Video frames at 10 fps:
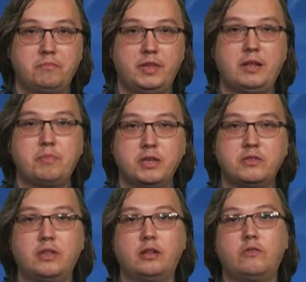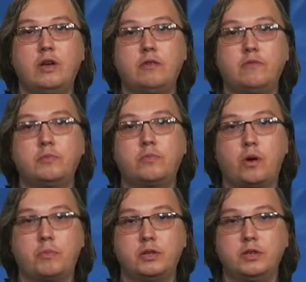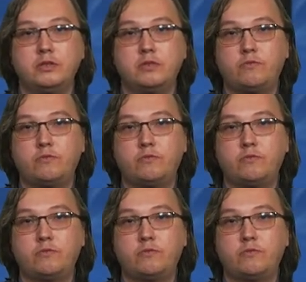That means that the relevant properties,